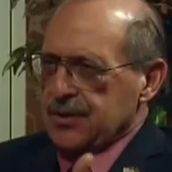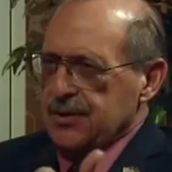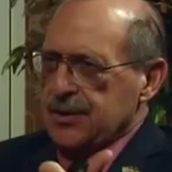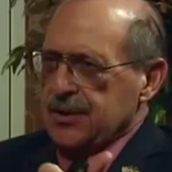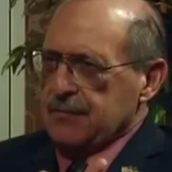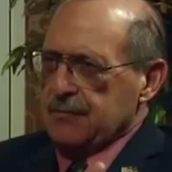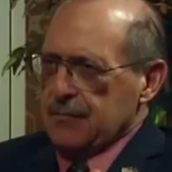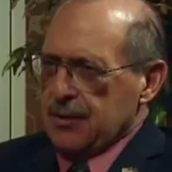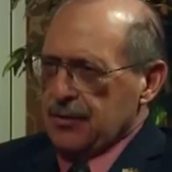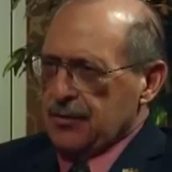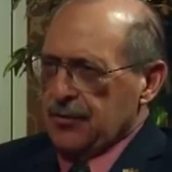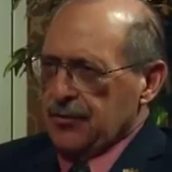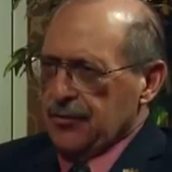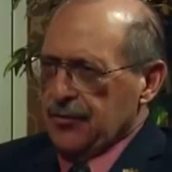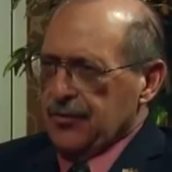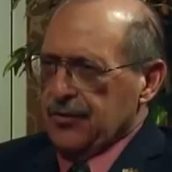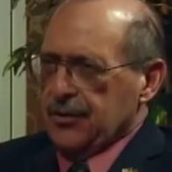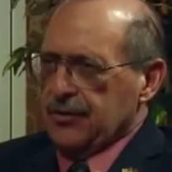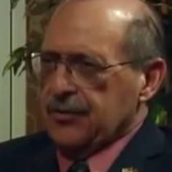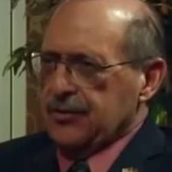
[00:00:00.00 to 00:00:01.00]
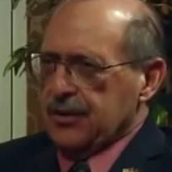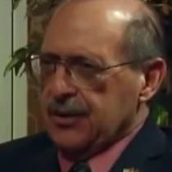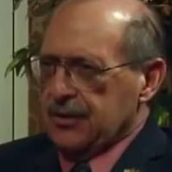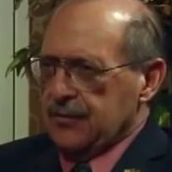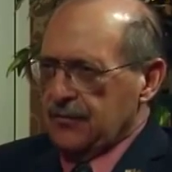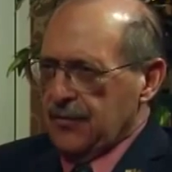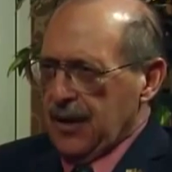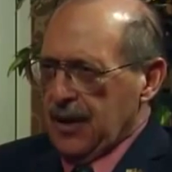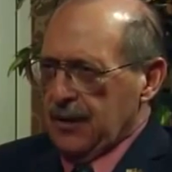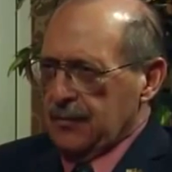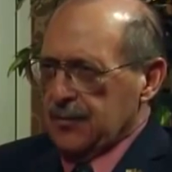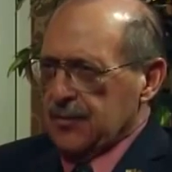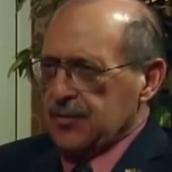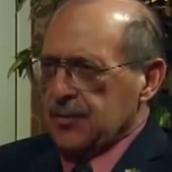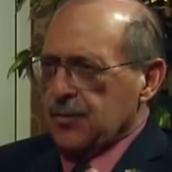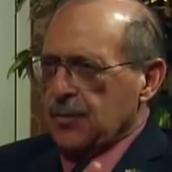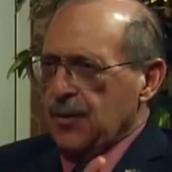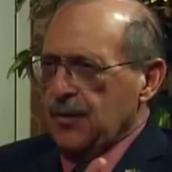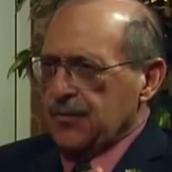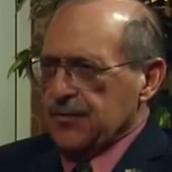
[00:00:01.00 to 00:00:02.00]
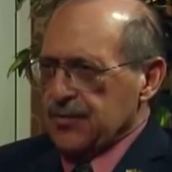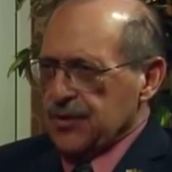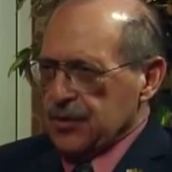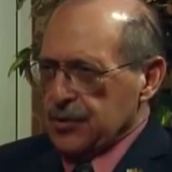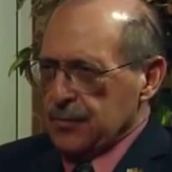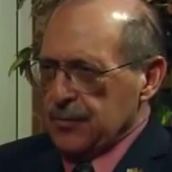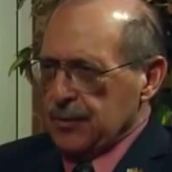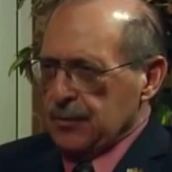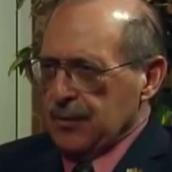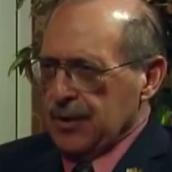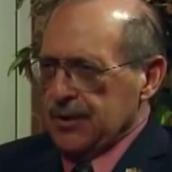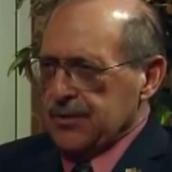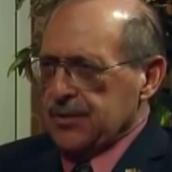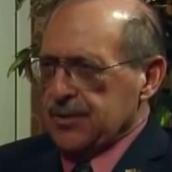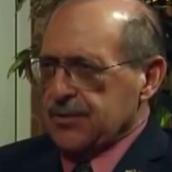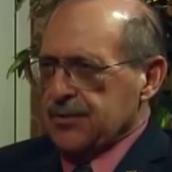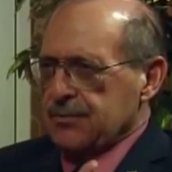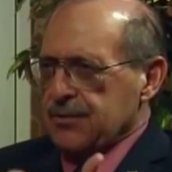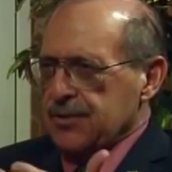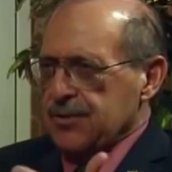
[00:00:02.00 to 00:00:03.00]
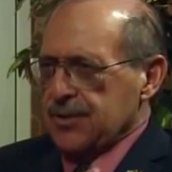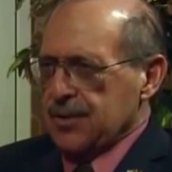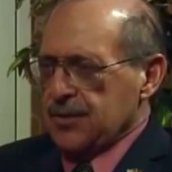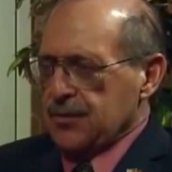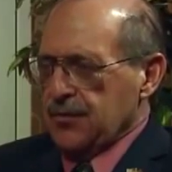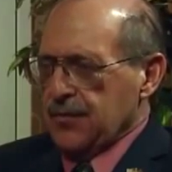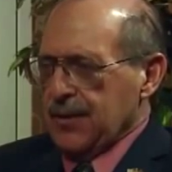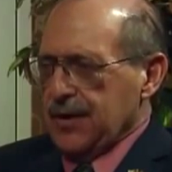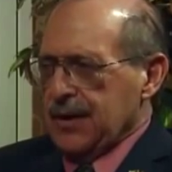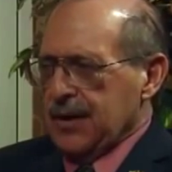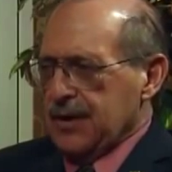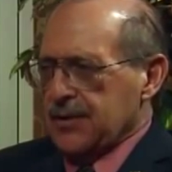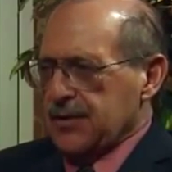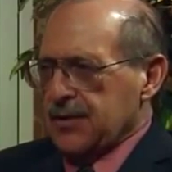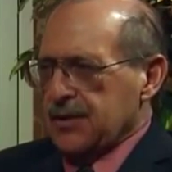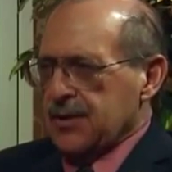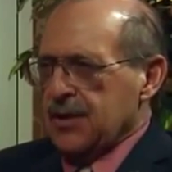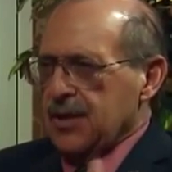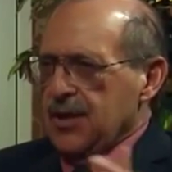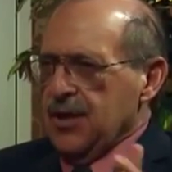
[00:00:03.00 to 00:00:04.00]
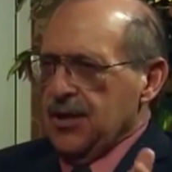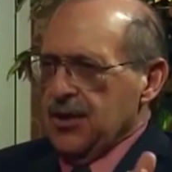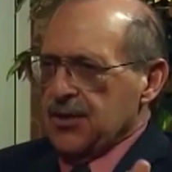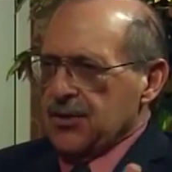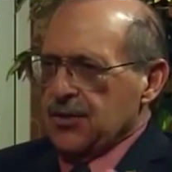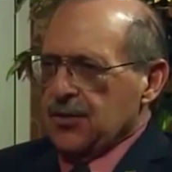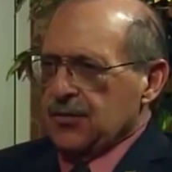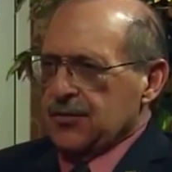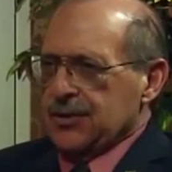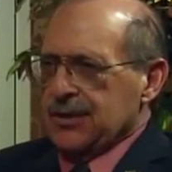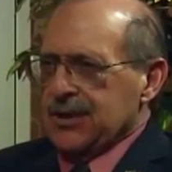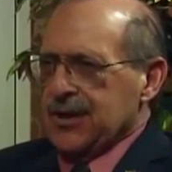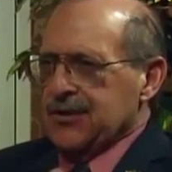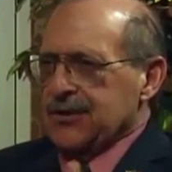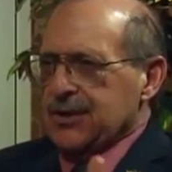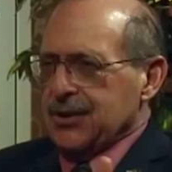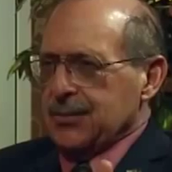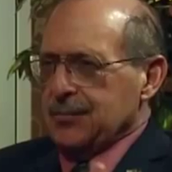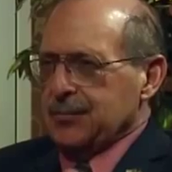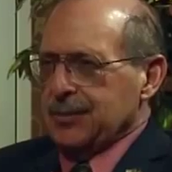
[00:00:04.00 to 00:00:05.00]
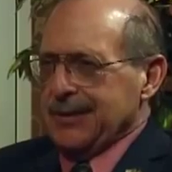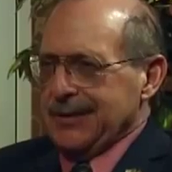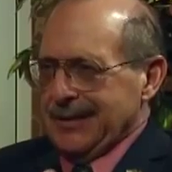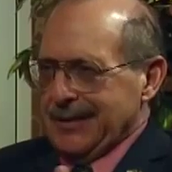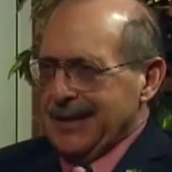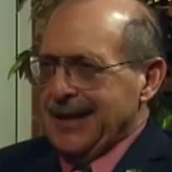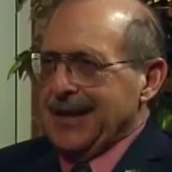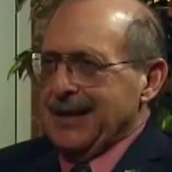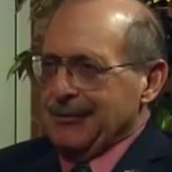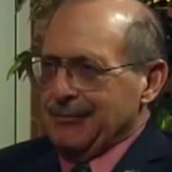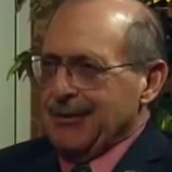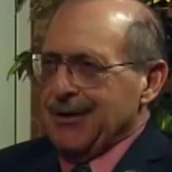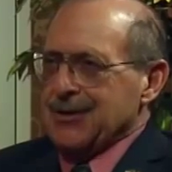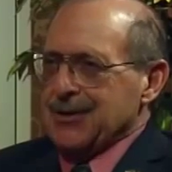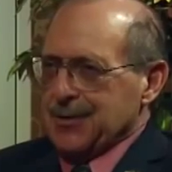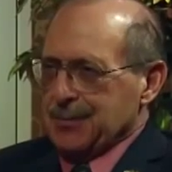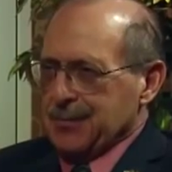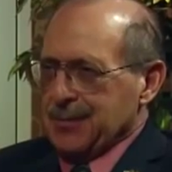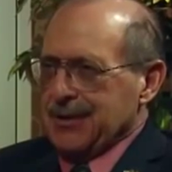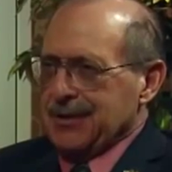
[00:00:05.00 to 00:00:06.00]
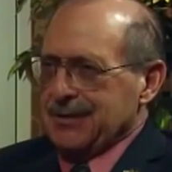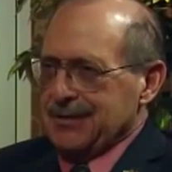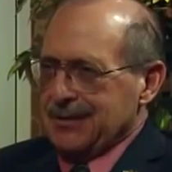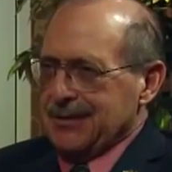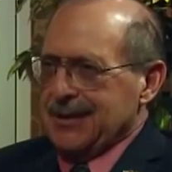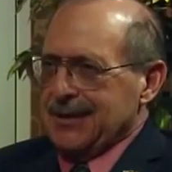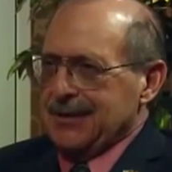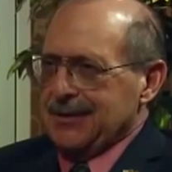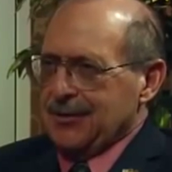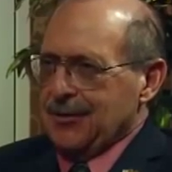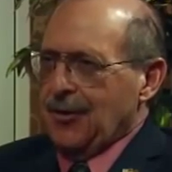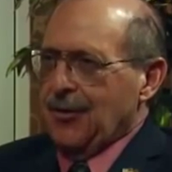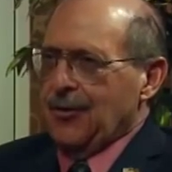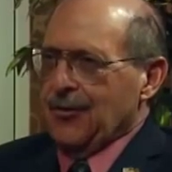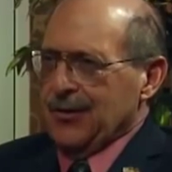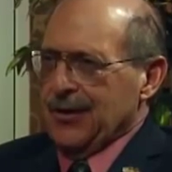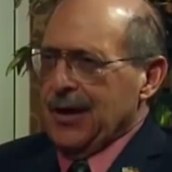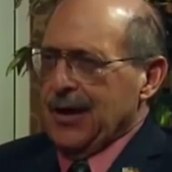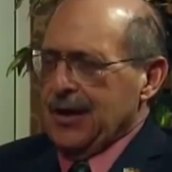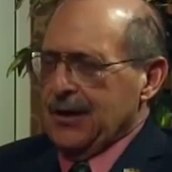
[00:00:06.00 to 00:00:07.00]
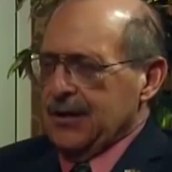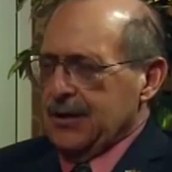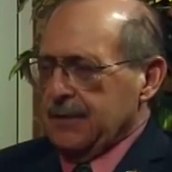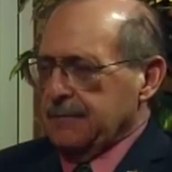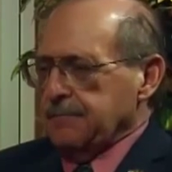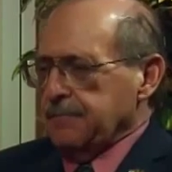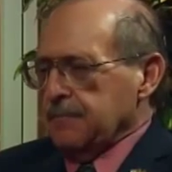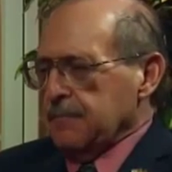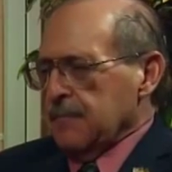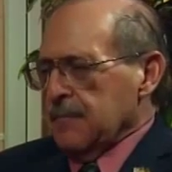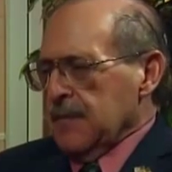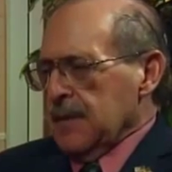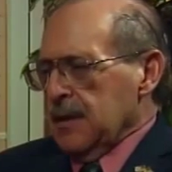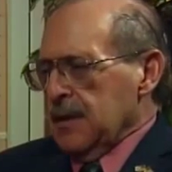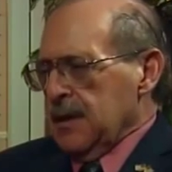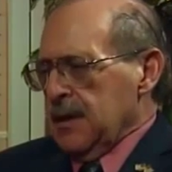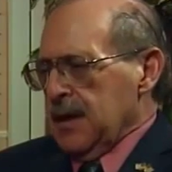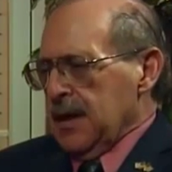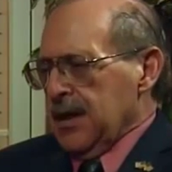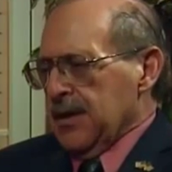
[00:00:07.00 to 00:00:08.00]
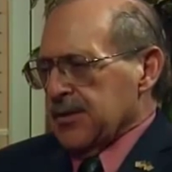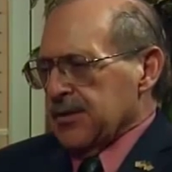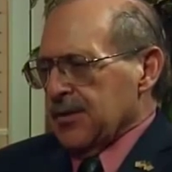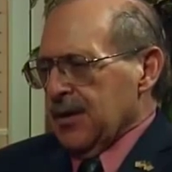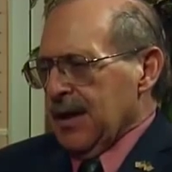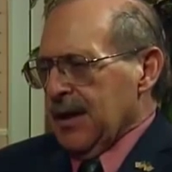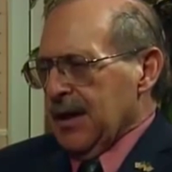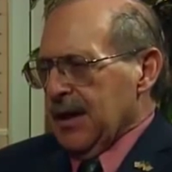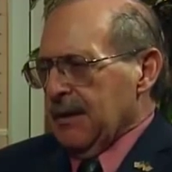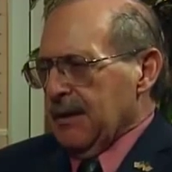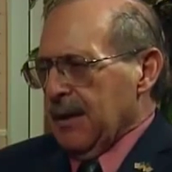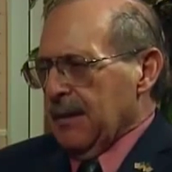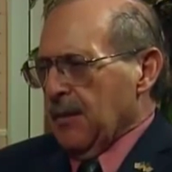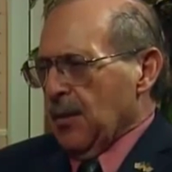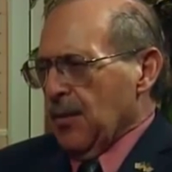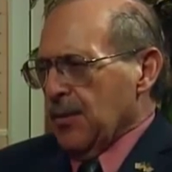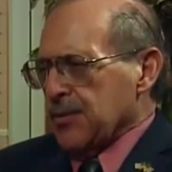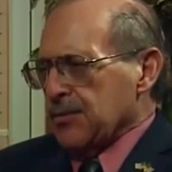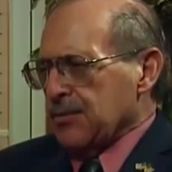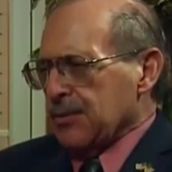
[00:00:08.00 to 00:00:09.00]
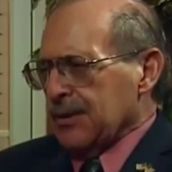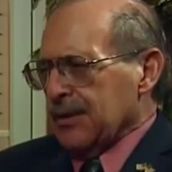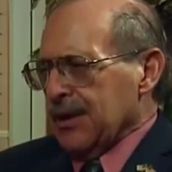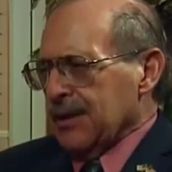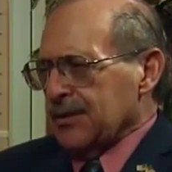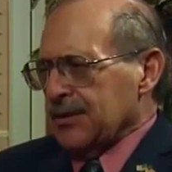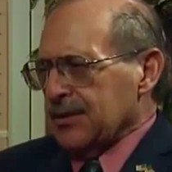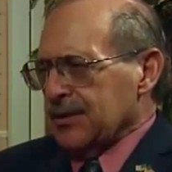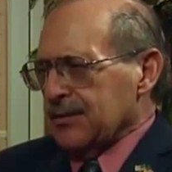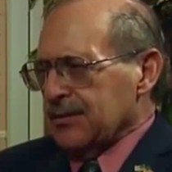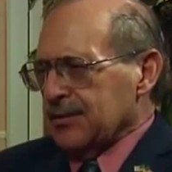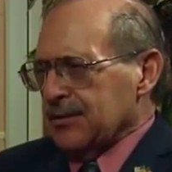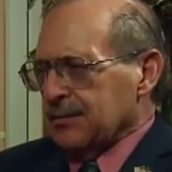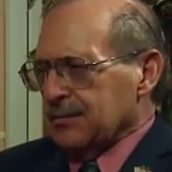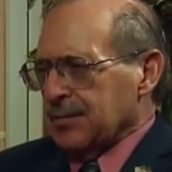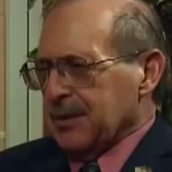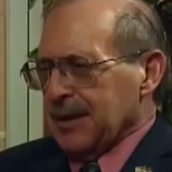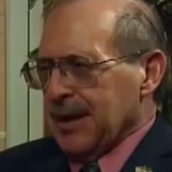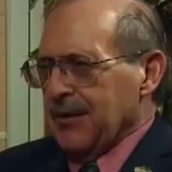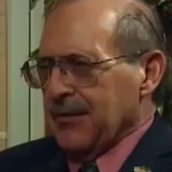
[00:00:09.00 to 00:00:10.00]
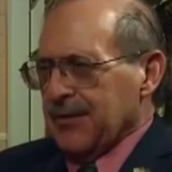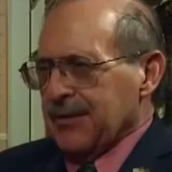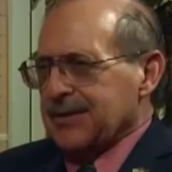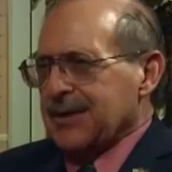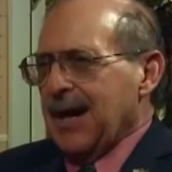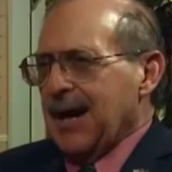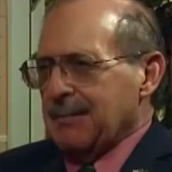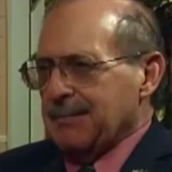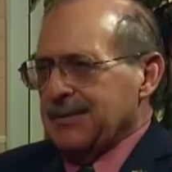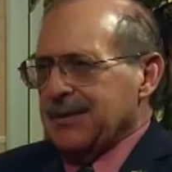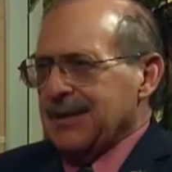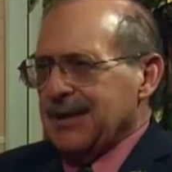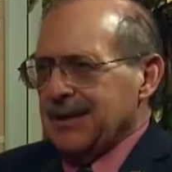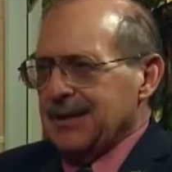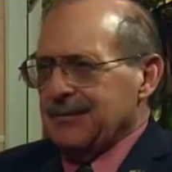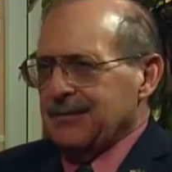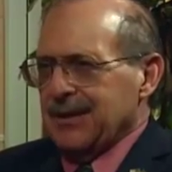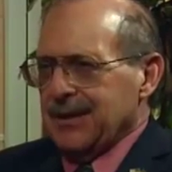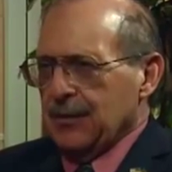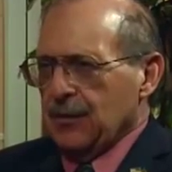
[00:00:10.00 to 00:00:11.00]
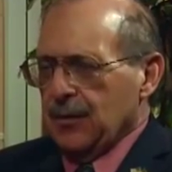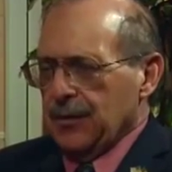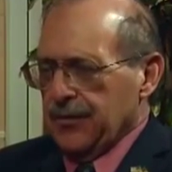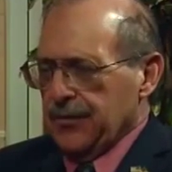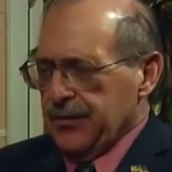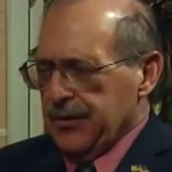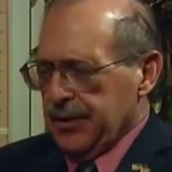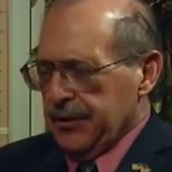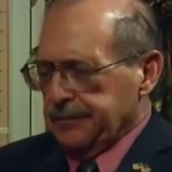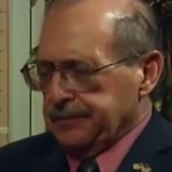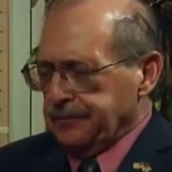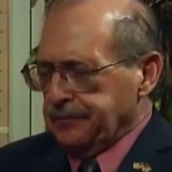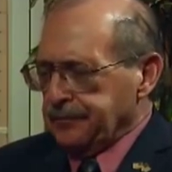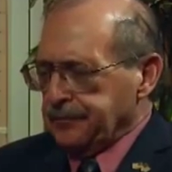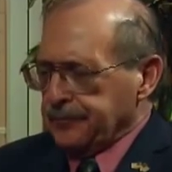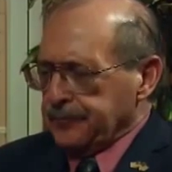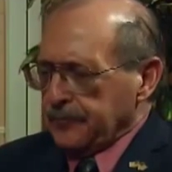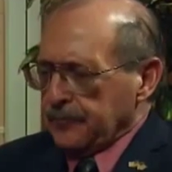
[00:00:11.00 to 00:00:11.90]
60 minerals, 16 vitamins, 12 essential amino acids, 3 essential fatty acids. So to get the complete cake recipe, you need all 90. And so I'm always reluctant to pick out the top 10 of any one thing.